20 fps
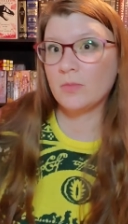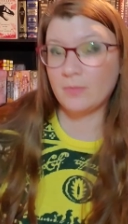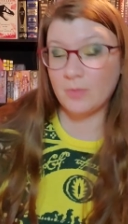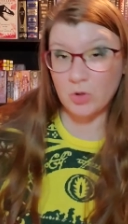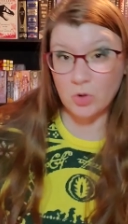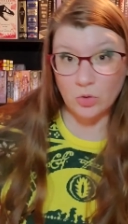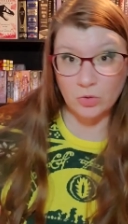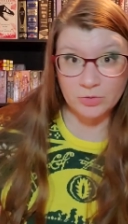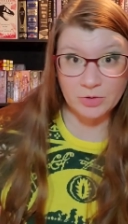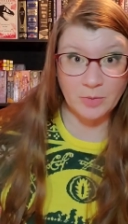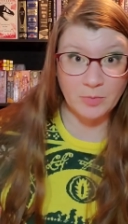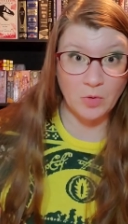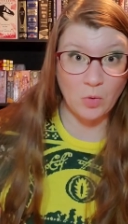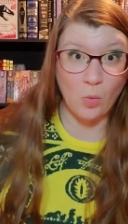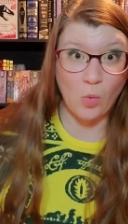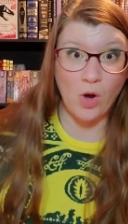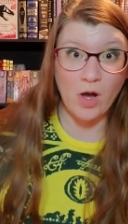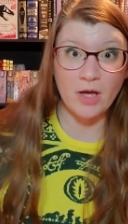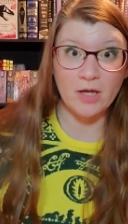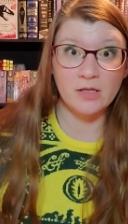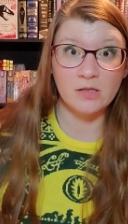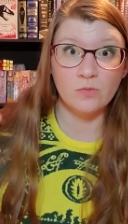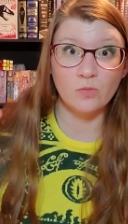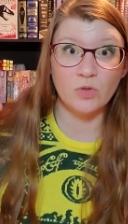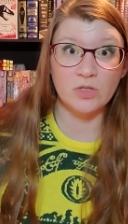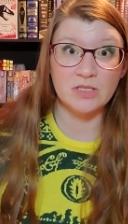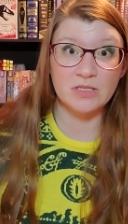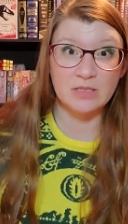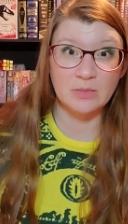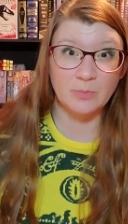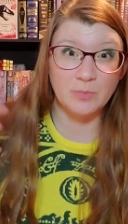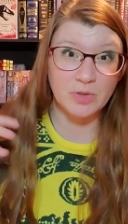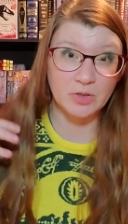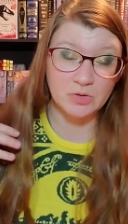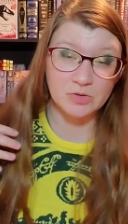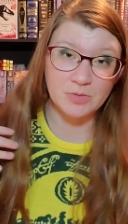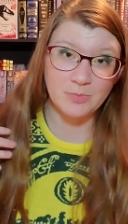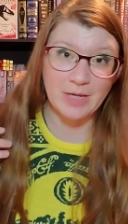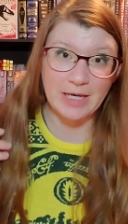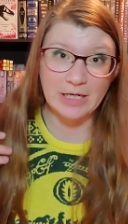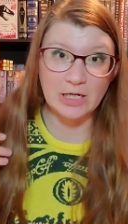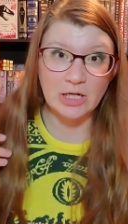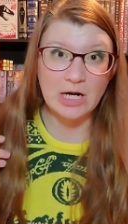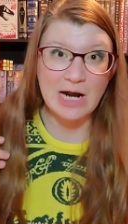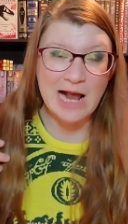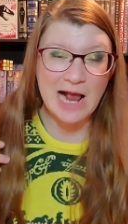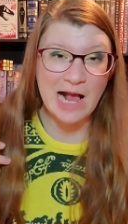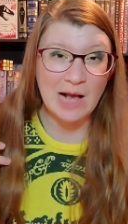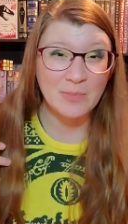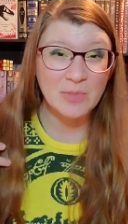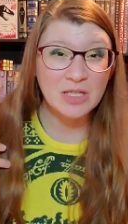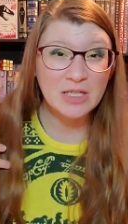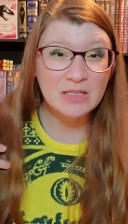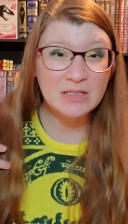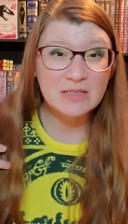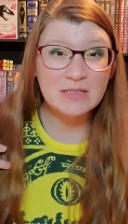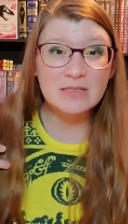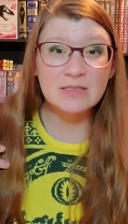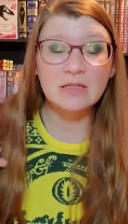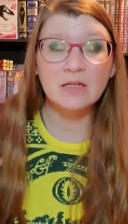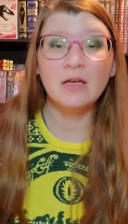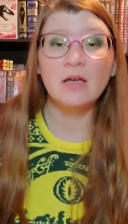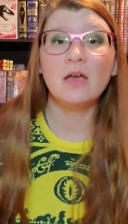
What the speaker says: goal number 1 was to build better habits,